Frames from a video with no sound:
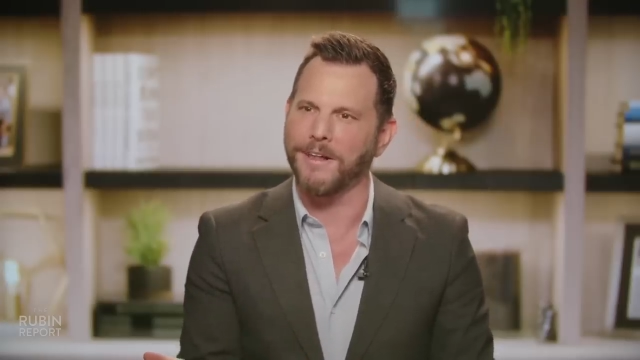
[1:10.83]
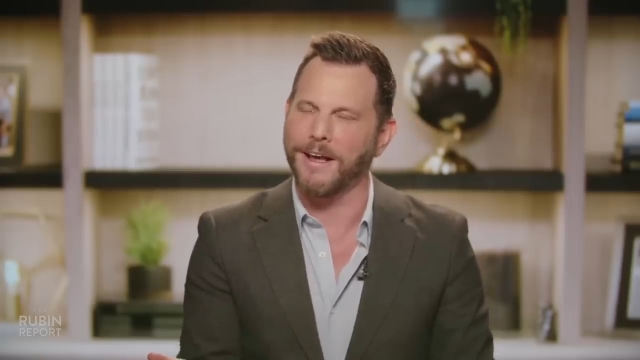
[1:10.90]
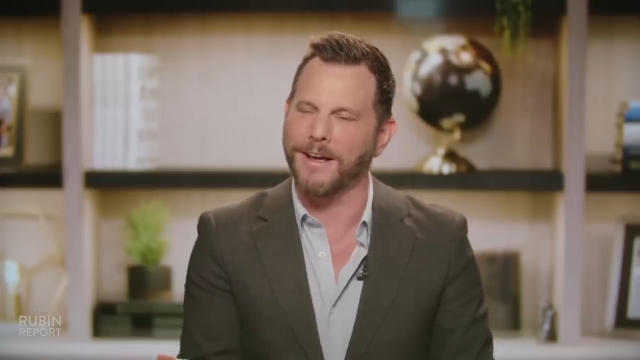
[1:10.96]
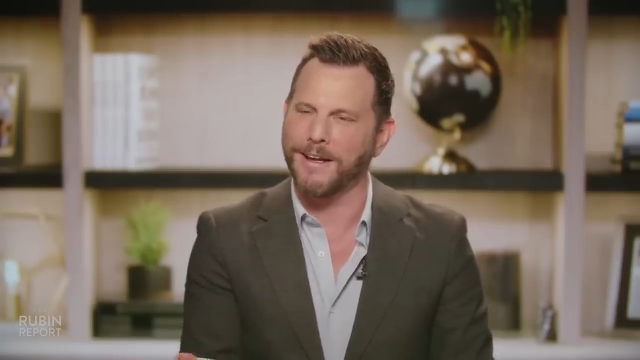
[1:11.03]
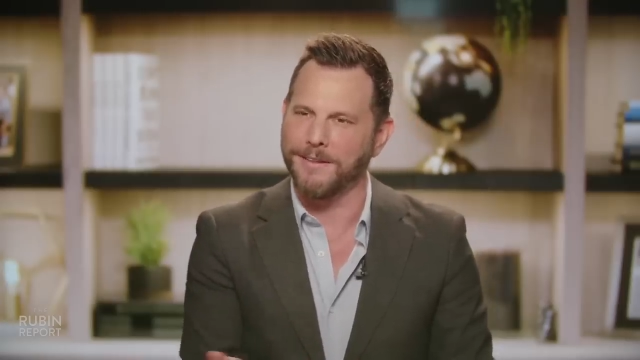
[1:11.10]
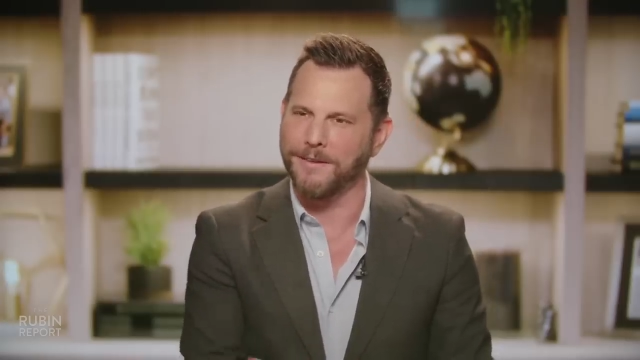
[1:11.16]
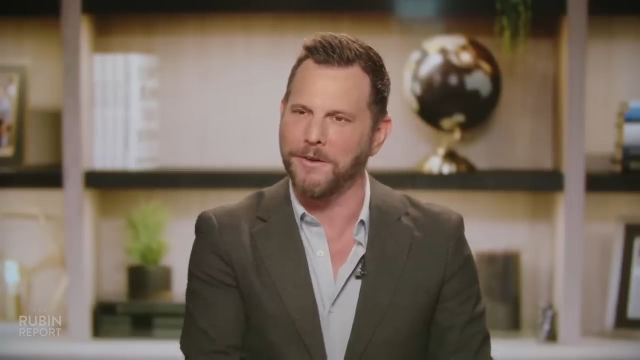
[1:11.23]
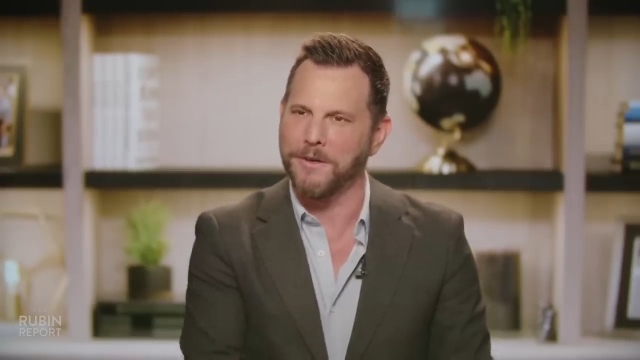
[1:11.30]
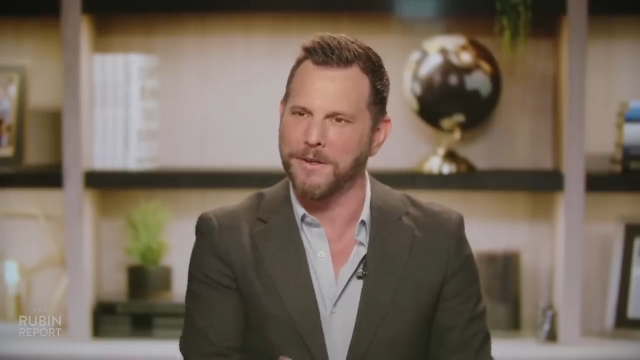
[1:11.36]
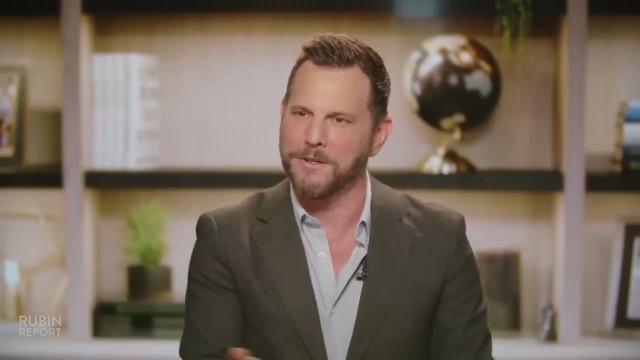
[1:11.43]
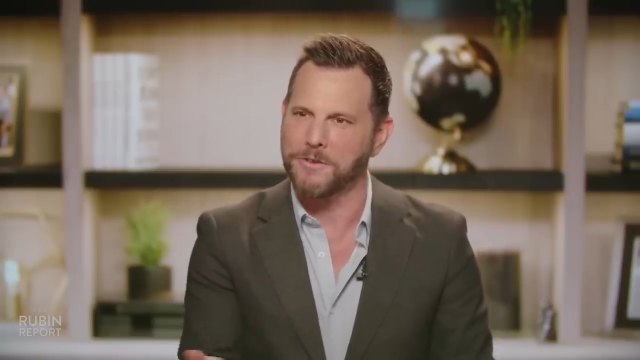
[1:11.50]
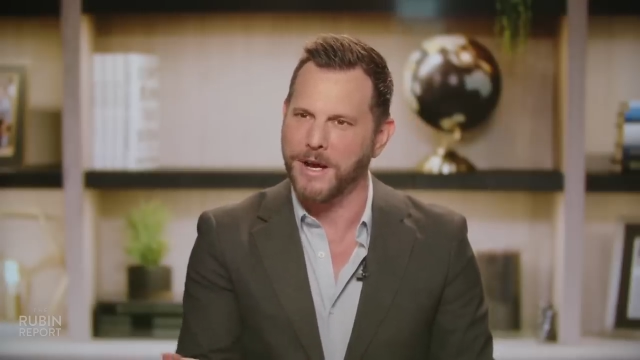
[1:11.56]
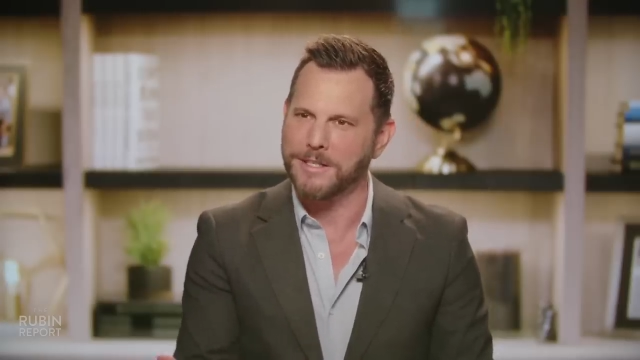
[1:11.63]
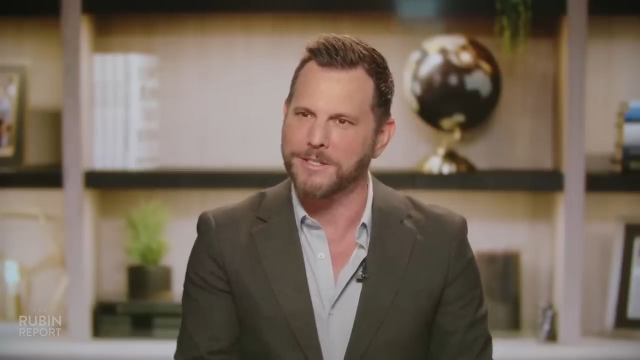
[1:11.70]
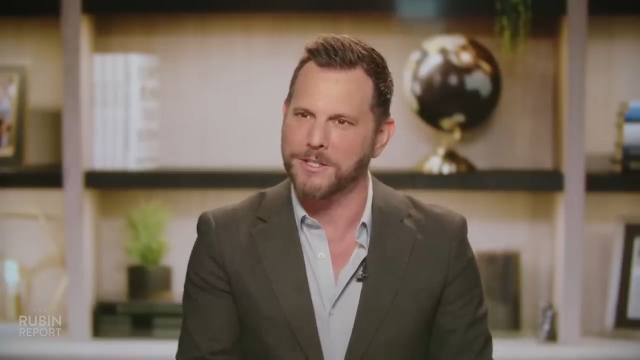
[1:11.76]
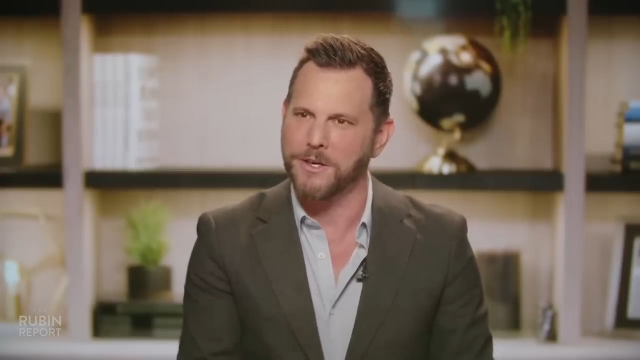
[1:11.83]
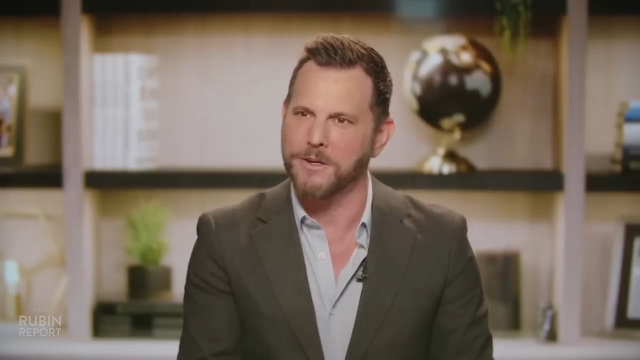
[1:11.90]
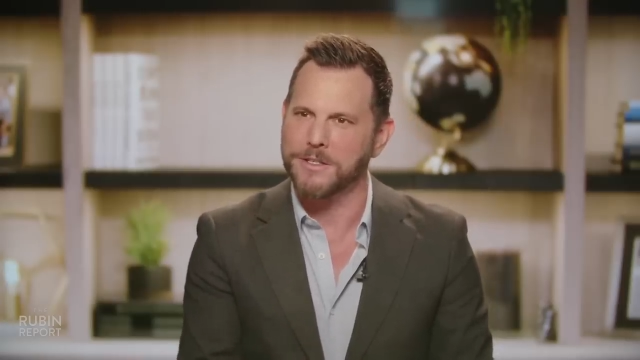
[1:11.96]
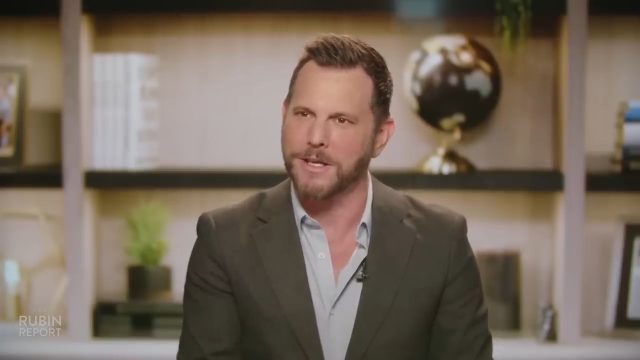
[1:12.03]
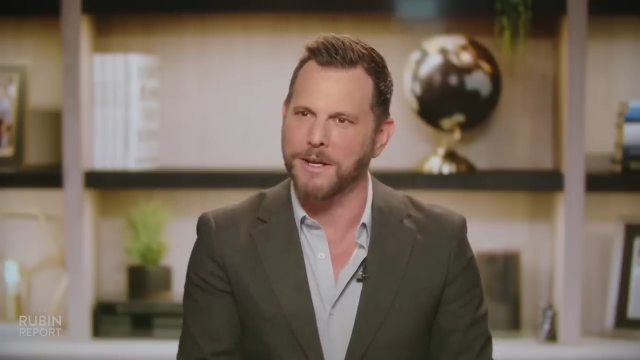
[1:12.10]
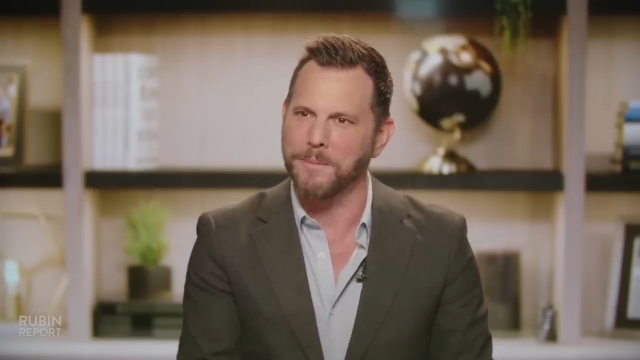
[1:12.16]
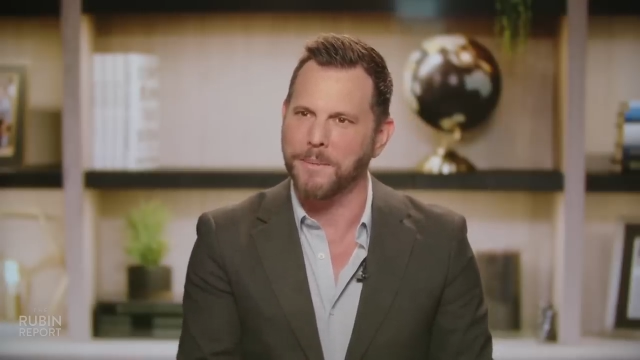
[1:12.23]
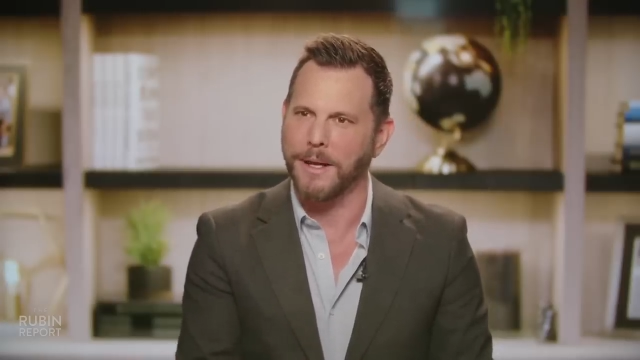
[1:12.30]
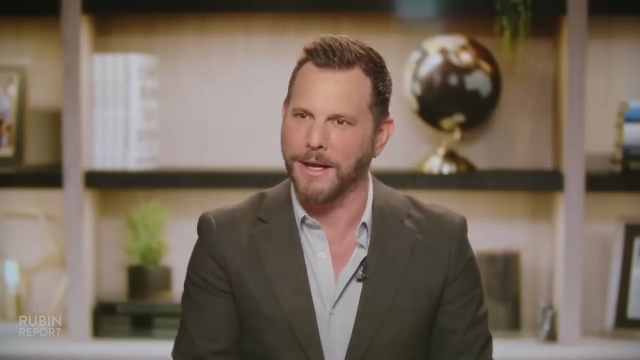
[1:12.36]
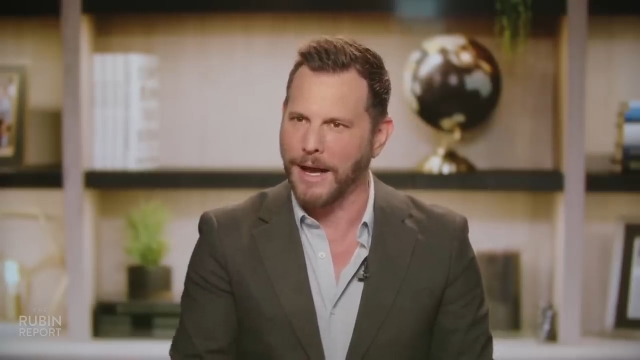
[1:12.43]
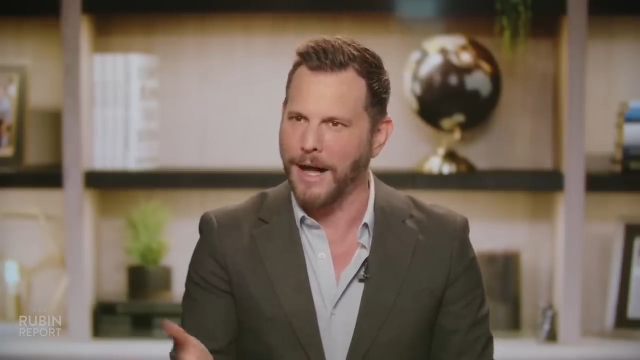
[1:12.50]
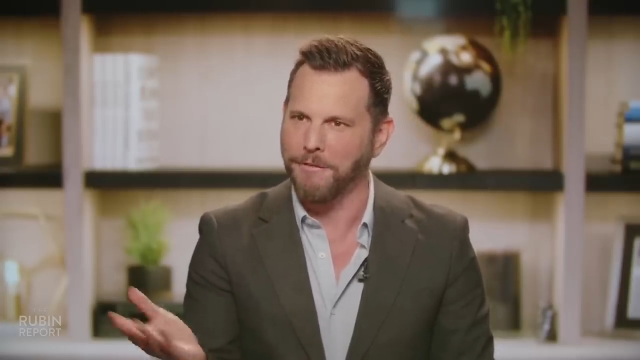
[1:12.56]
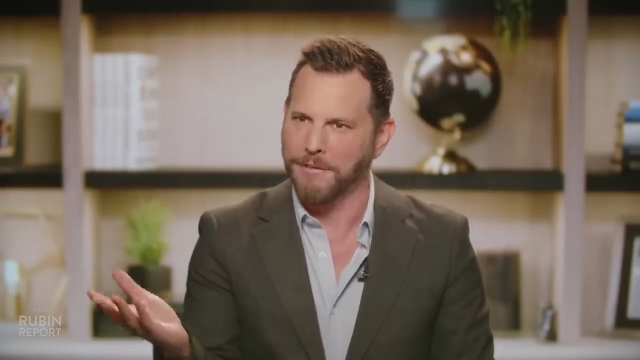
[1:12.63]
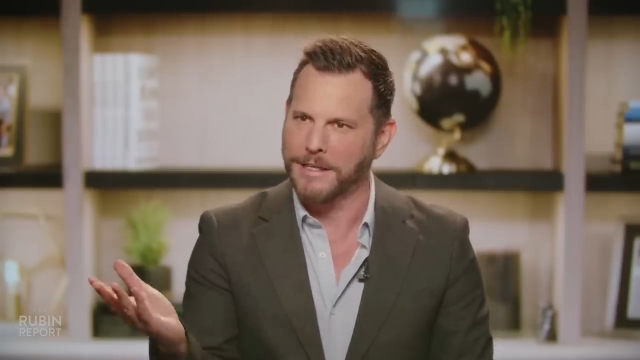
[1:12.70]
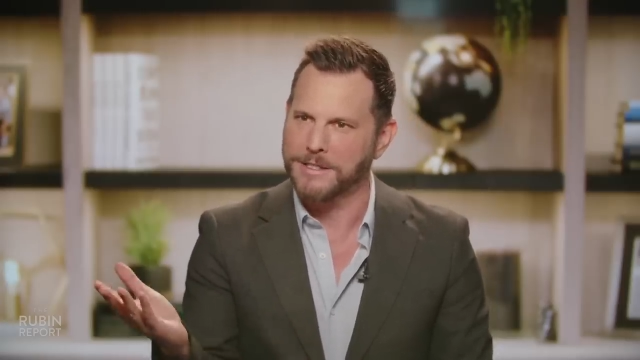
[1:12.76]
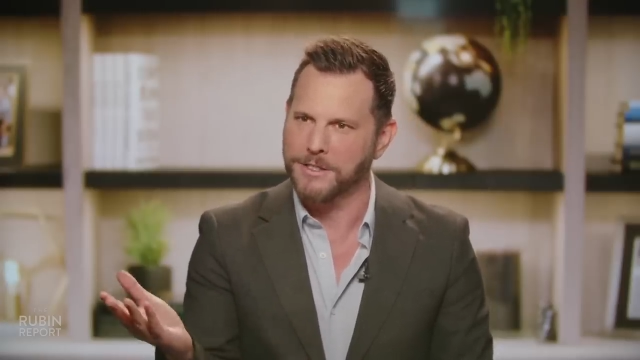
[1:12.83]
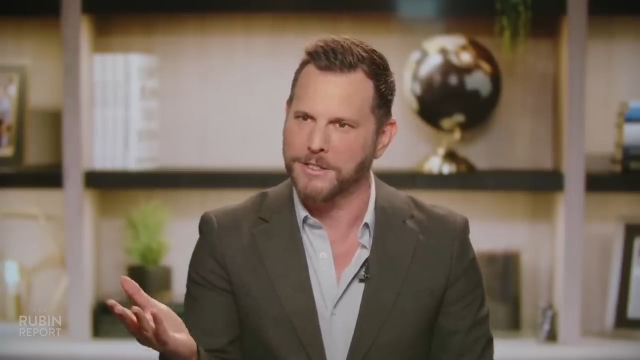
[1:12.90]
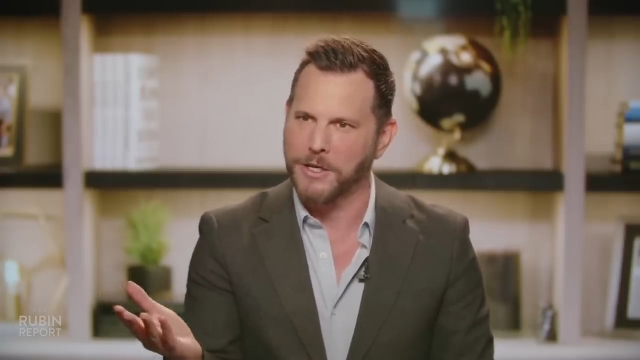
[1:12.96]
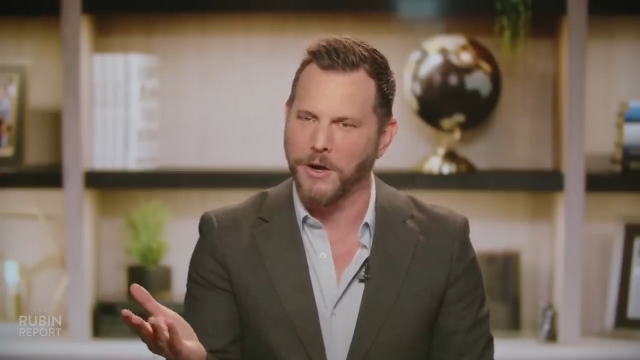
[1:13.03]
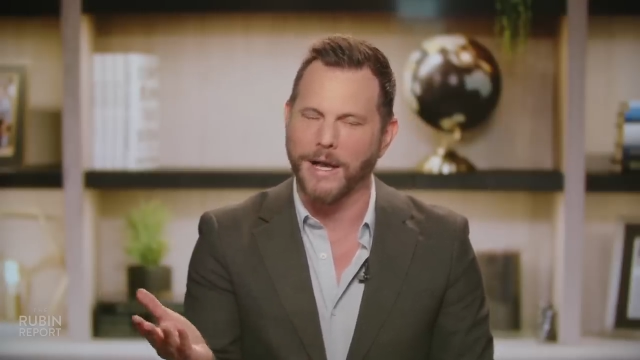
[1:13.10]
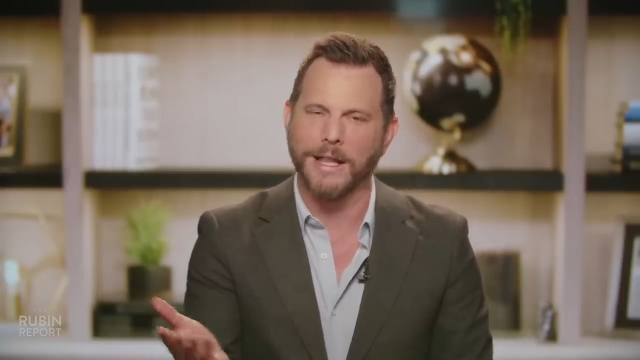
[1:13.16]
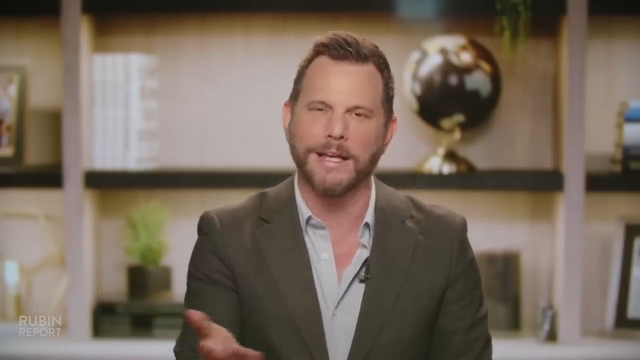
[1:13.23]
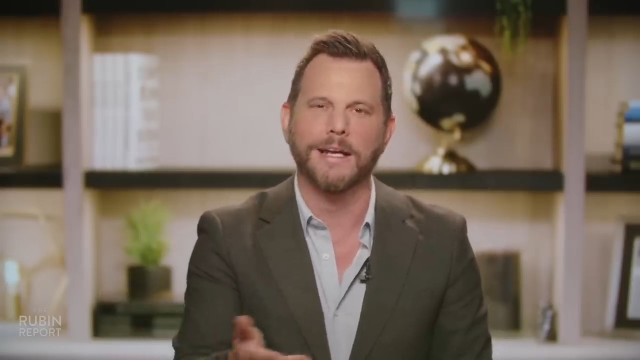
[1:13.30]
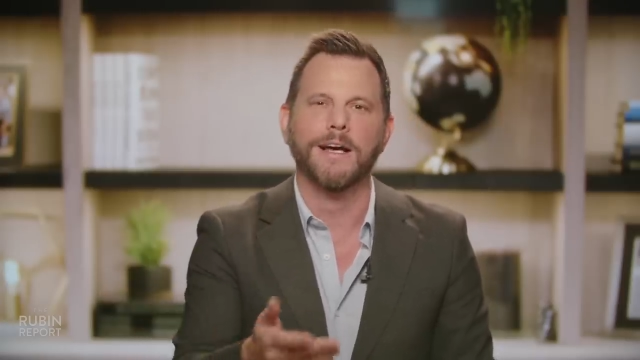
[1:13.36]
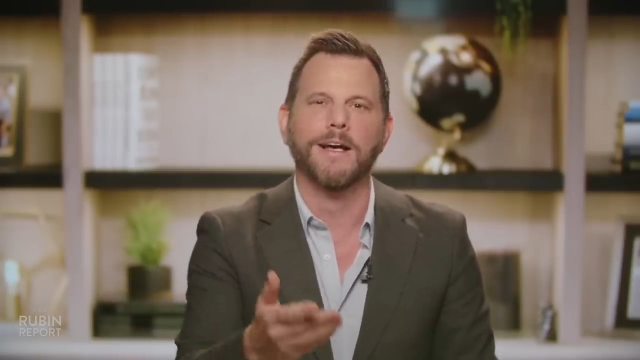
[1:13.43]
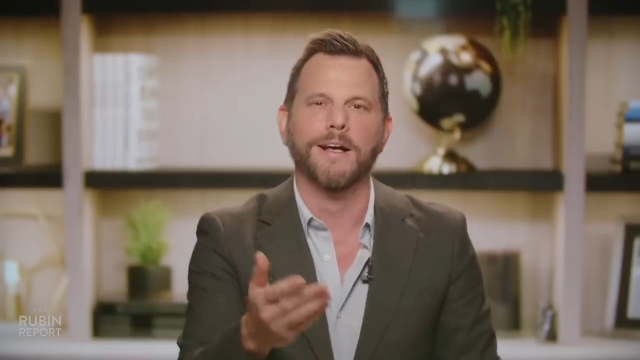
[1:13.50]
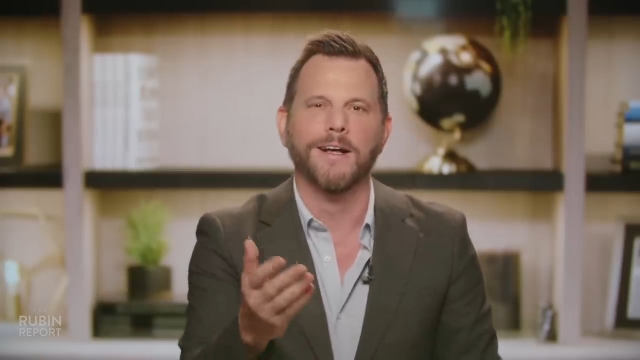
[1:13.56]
like a dude in a dress shows up. Like I'll fix your toilet.